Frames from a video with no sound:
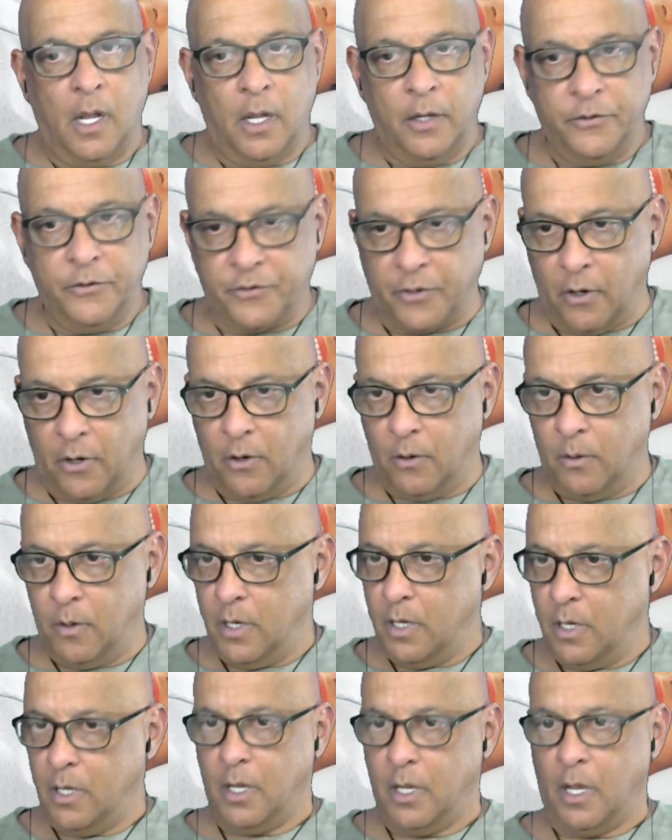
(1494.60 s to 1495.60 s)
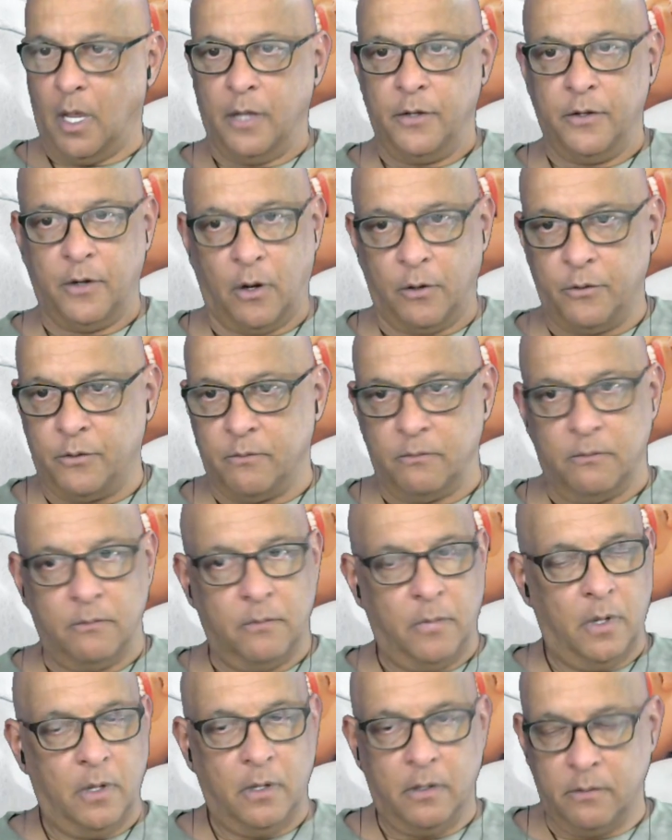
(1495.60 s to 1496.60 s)
So,
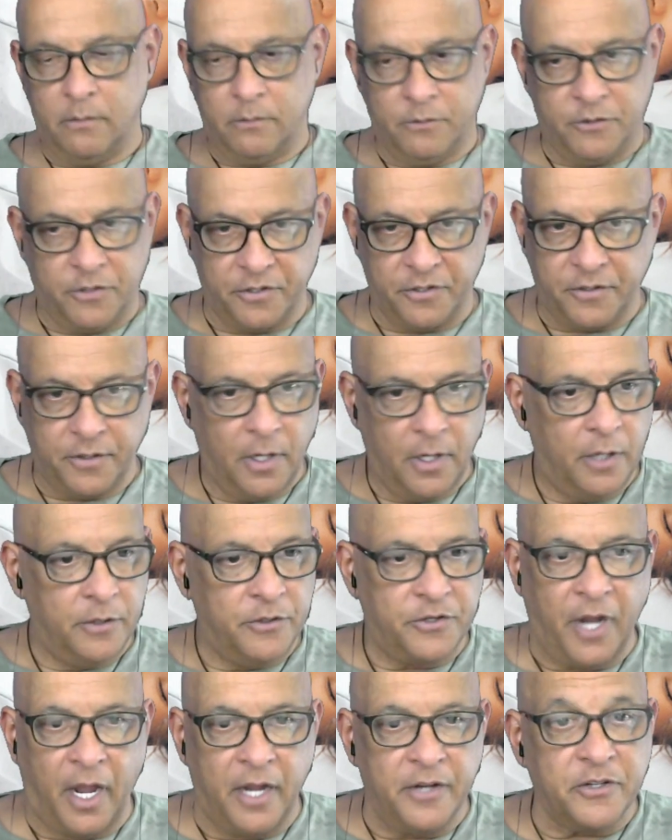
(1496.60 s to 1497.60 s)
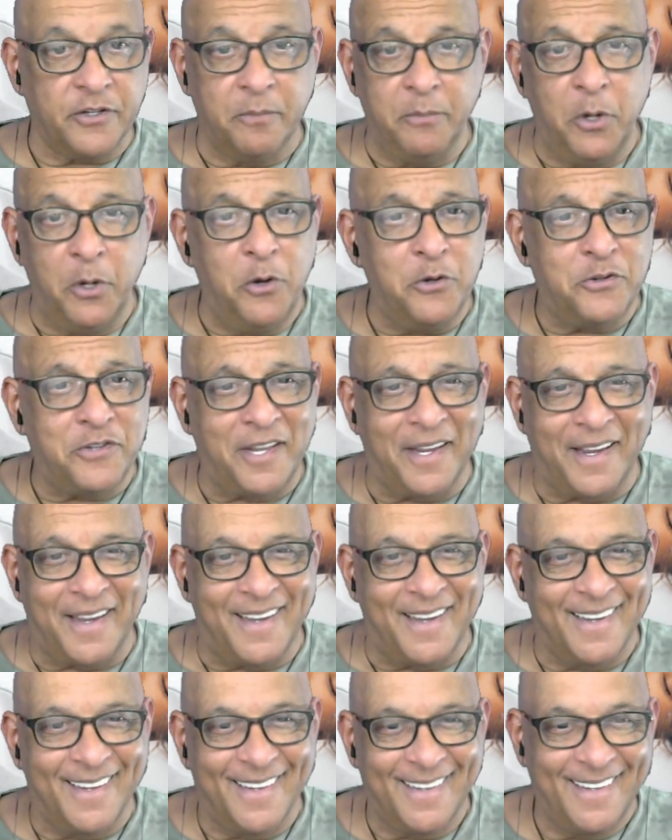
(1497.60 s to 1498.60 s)
just change the
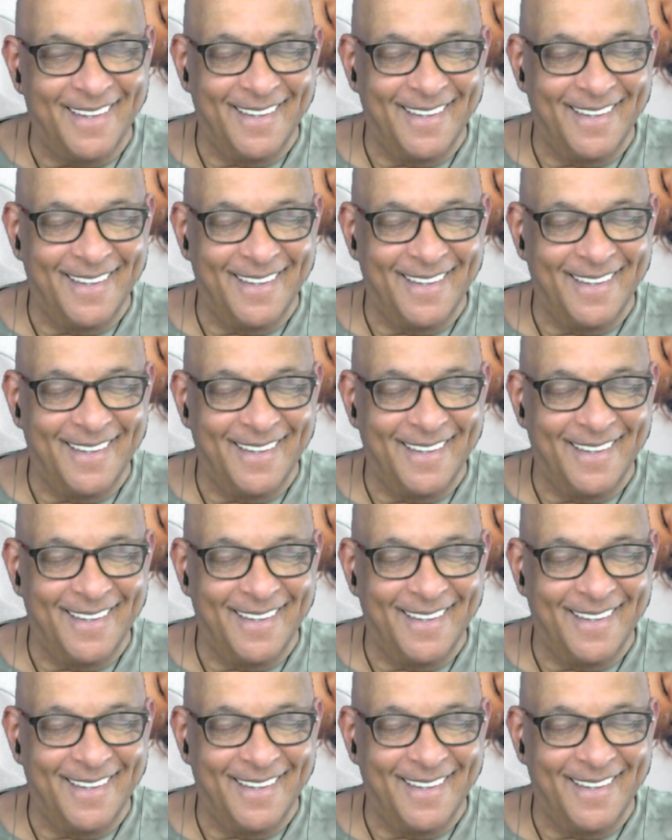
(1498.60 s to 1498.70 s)
music.